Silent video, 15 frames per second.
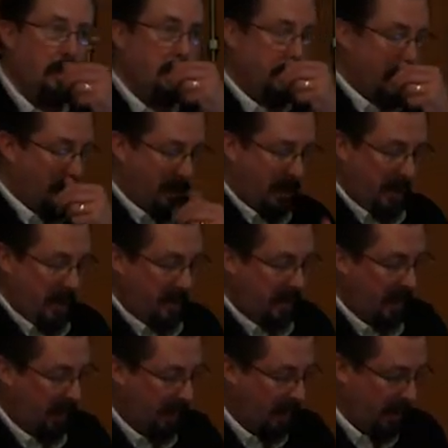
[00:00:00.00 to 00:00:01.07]
So our next
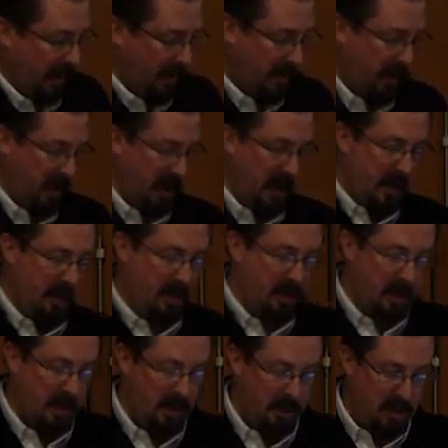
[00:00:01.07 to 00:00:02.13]
speaker is, is
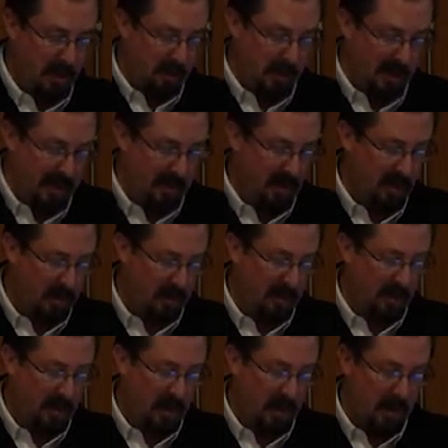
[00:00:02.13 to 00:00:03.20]
uh, Jim Davis.
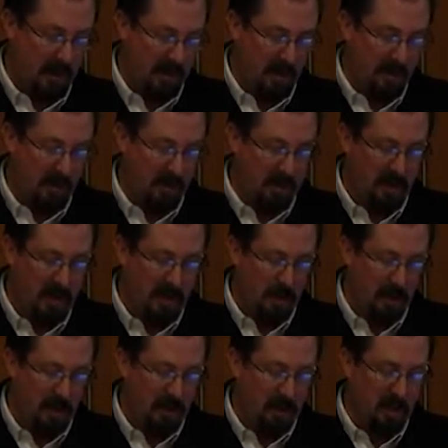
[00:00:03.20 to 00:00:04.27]
Uh, Jim is a
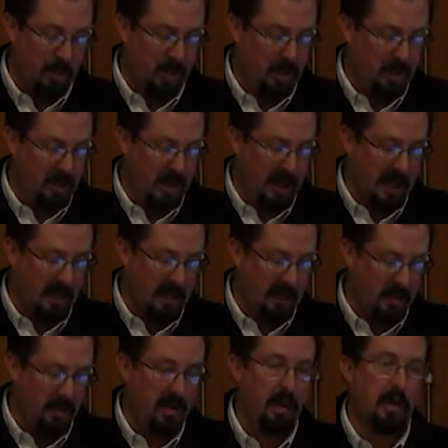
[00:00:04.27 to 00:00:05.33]
research support
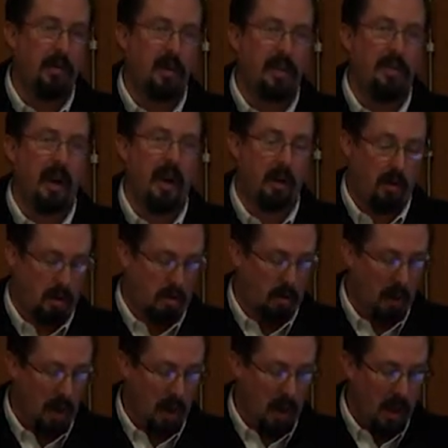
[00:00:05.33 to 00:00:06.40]
scientist with the University of
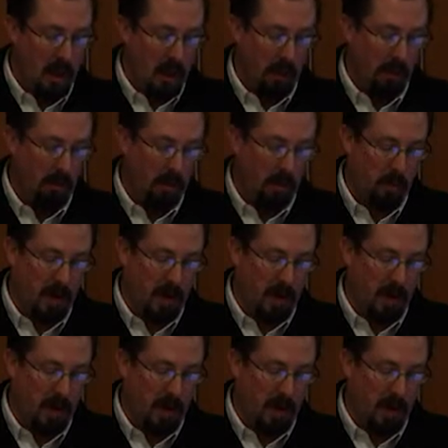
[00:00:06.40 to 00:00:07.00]
Idaho canola,